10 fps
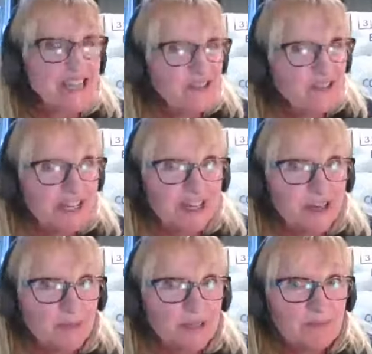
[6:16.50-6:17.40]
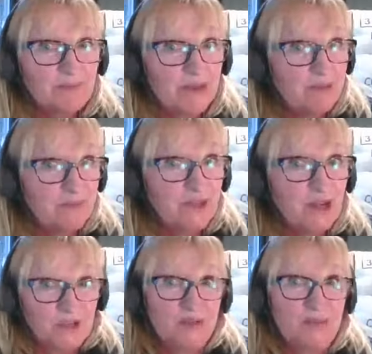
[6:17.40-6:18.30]
definitely not my not
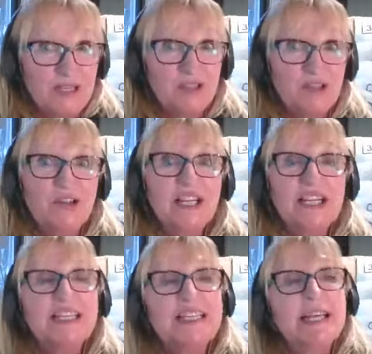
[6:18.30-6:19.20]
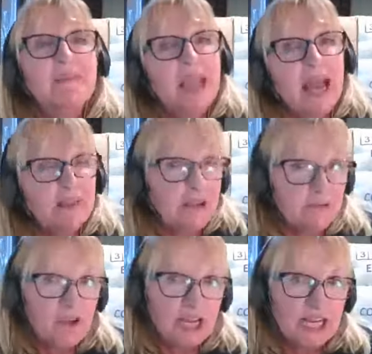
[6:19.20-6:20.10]
not my strongest and then
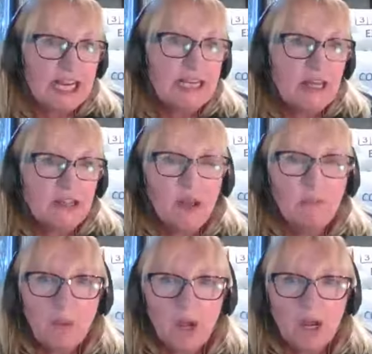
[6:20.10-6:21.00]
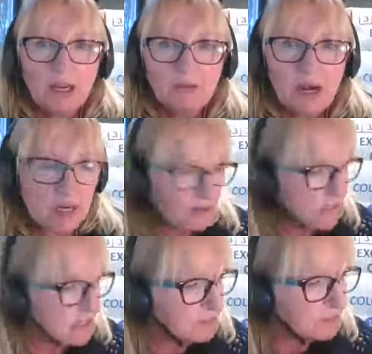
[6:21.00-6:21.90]
finally another potluck round.